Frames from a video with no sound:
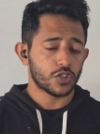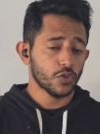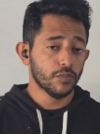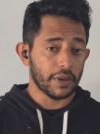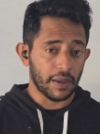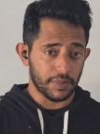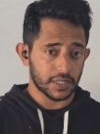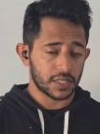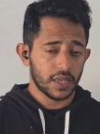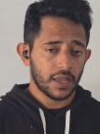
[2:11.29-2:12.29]
two
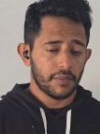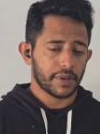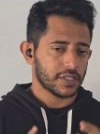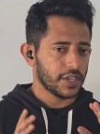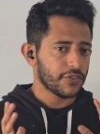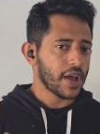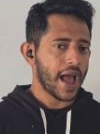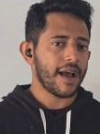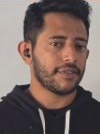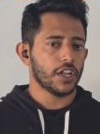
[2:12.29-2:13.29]
papers because if you
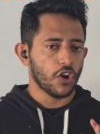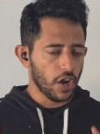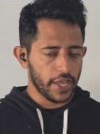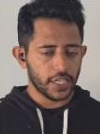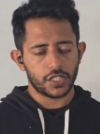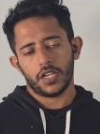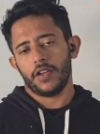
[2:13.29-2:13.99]
have the knowledge,